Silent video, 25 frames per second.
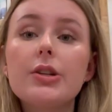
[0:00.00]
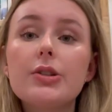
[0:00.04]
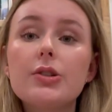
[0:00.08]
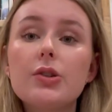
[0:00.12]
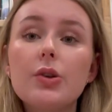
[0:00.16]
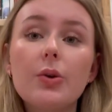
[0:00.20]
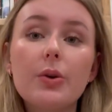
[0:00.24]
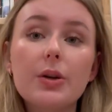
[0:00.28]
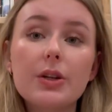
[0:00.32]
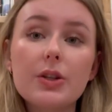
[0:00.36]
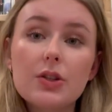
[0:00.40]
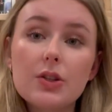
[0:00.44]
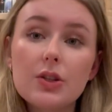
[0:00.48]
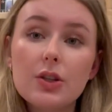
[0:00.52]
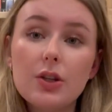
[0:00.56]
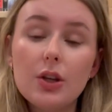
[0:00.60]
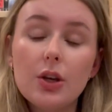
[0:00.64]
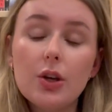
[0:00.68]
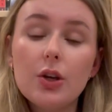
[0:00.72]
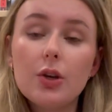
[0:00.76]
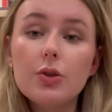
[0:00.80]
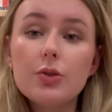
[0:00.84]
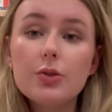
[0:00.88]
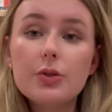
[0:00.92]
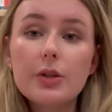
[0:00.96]
So
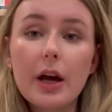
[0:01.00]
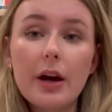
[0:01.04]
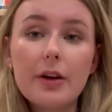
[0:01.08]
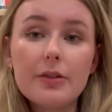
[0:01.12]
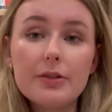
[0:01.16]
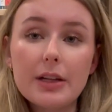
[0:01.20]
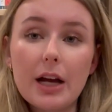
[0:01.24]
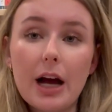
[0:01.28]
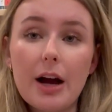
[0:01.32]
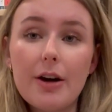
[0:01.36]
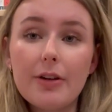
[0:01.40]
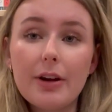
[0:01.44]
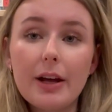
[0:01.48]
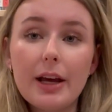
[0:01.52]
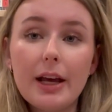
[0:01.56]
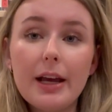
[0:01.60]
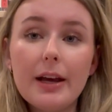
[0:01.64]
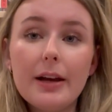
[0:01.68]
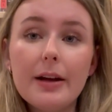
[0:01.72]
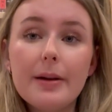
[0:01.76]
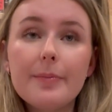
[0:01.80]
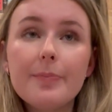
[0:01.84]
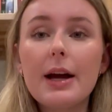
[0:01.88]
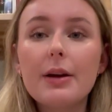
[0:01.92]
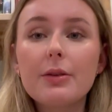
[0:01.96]
excuse how down I am.